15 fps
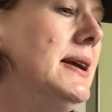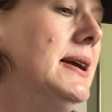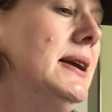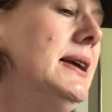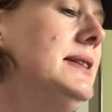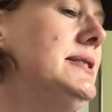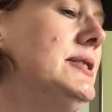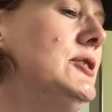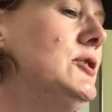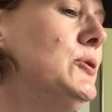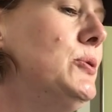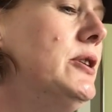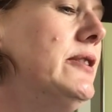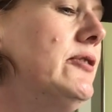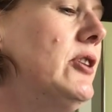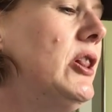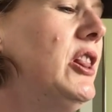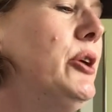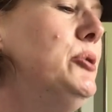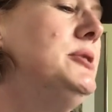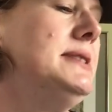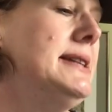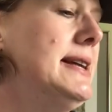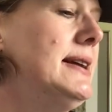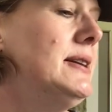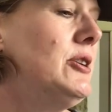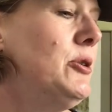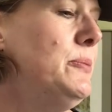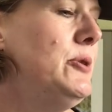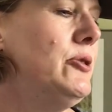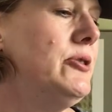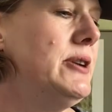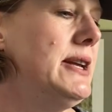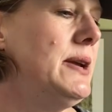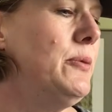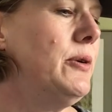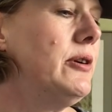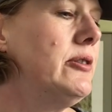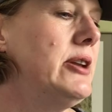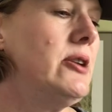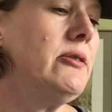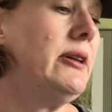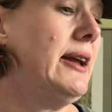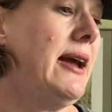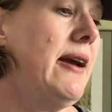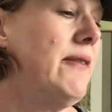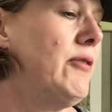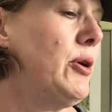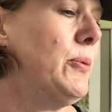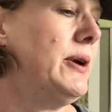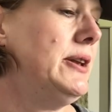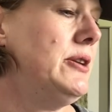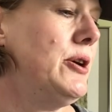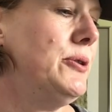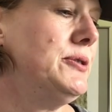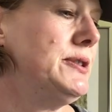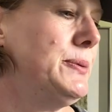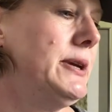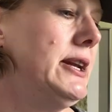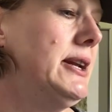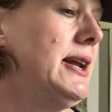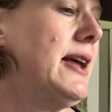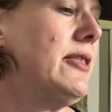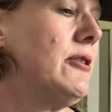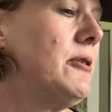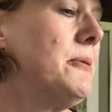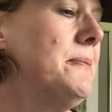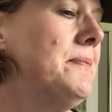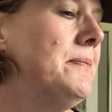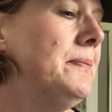It's a sort of close-knit community where nearly everyone knows one another.